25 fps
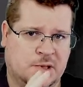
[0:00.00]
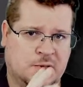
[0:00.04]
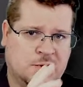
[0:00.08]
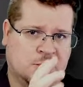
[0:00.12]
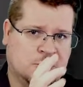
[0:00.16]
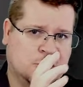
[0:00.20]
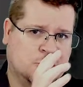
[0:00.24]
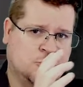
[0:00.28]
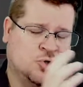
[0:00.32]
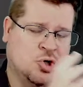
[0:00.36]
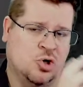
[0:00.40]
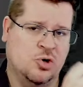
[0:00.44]

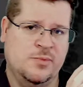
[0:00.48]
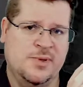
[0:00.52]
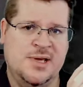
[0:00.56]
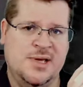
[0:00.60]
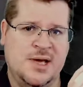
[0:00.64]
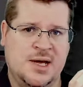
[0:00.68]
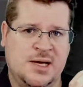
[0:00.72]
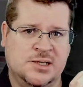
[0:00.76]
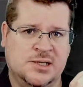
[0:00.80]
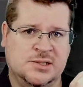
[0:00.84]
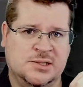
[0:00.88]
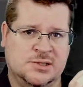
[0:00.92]
Adobe
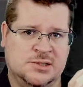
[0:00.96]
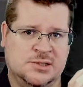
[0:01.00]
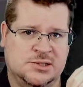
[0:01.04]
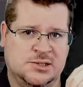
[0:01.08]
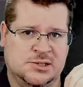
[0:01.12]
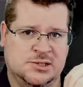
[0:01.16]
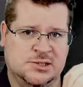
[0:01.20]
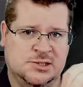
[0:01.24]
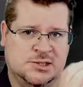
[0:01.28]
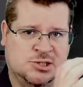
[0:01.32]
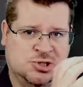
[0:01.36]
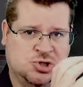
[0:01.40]
has
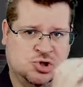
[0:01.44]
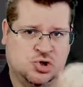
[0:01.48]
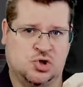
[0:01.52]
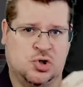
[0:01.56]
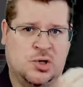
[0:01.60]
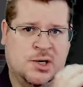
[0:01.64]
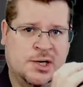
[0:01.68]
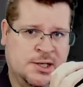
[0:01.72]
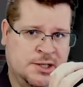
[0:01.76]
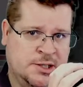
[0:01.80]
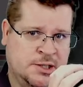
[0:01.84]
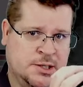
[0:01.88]
its
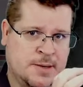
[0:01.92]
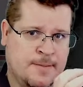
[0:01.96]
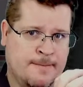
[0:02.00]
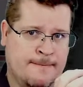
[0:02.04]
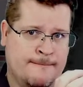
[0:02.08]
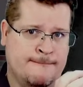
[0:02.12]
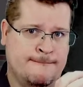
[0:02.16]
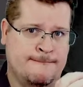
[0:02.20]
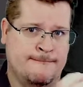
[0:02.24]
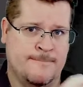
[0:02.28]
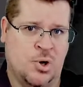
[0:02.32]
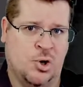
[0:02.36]
trained
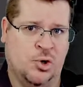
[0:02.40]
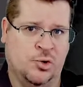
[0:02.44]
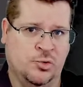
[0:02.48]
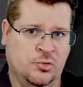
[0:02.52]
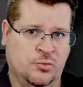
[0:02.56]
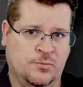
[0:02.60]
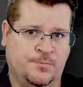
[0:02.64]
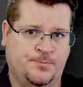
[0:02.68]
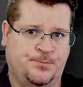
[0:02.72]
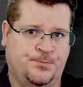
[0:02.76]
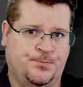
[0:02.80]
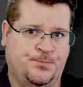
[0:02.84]

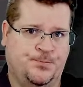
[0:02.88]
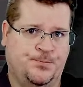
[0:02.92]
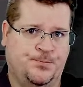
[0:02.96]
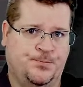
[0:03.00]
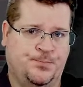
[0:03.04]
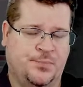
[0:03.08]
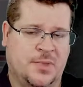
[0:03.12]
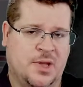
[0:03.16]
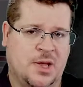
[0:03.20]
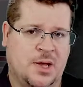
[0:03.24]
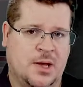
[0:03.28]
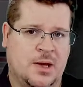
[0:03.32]
model,
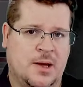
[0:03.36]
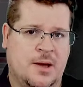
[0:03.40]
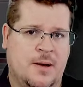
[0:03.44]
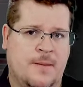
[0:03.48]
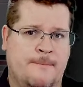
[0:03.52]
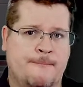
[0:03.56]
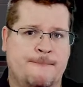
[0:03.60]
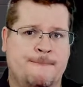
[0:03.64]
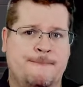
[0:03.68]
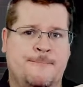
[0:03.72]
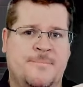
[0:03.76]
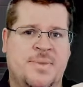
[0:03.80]

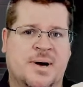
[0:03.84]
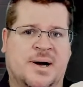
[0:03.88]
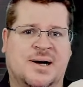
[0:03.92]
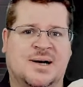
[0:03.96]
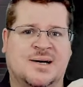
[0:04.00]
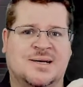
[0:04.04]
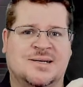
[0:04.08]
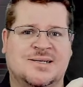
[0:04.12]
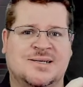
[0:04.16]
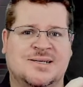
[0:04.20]
but